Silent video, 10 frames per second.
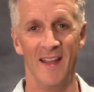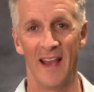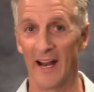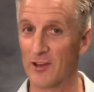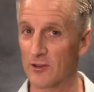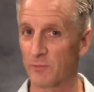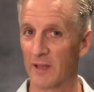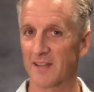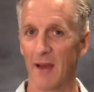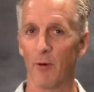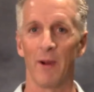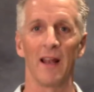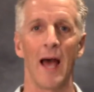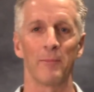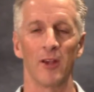and I do spend time on my
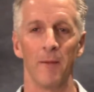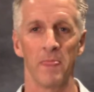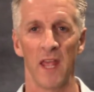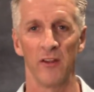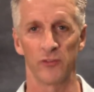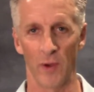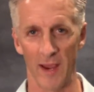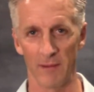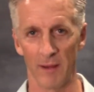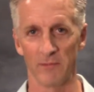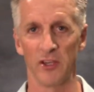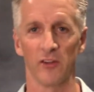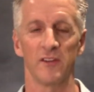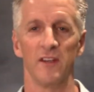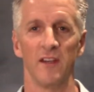laptop. So I'm
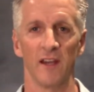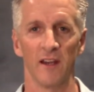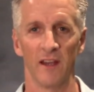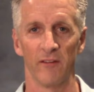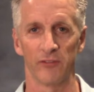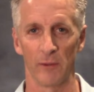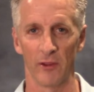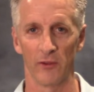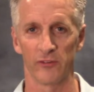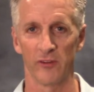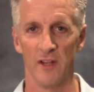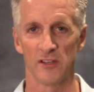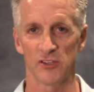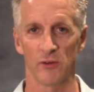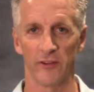guilty of some of those
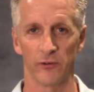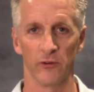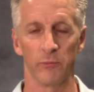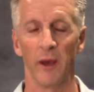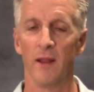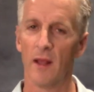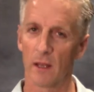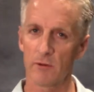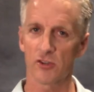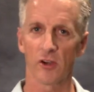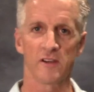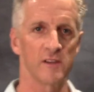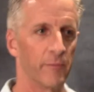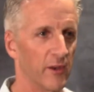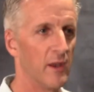stressors. But let me show you
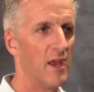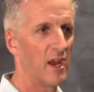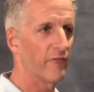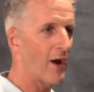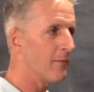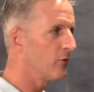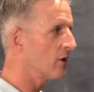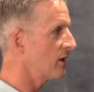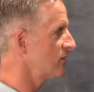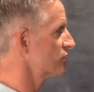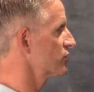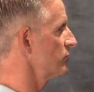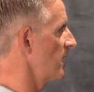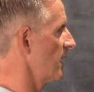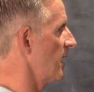something. If I'm looking
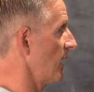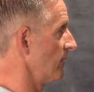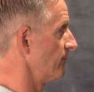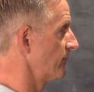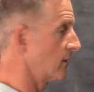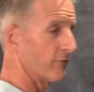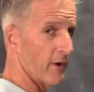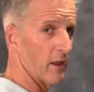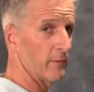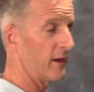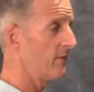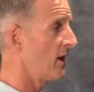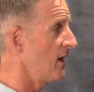straight ahead, you follow me?